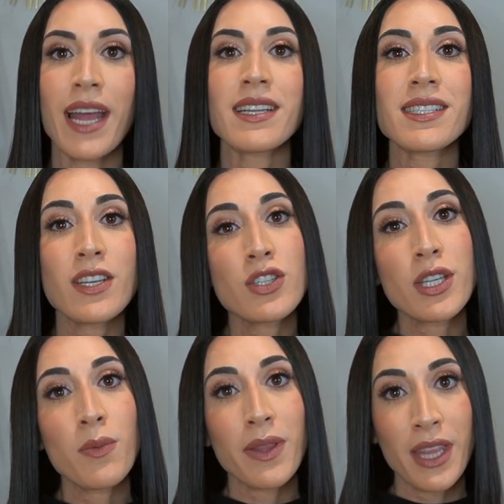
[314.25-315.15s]
and
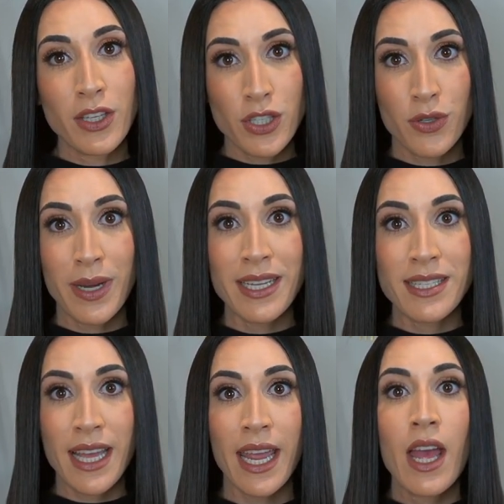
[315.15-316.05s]
essentially what they do is
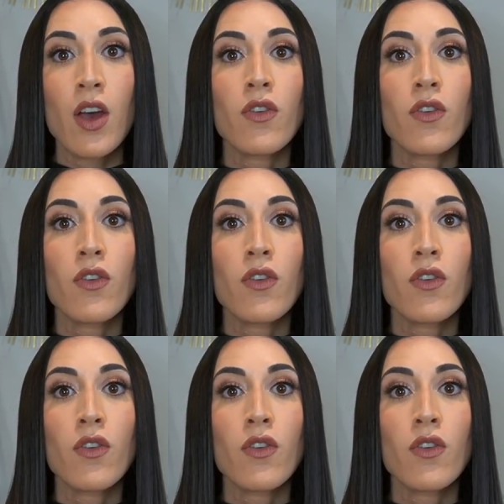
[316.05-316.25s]
they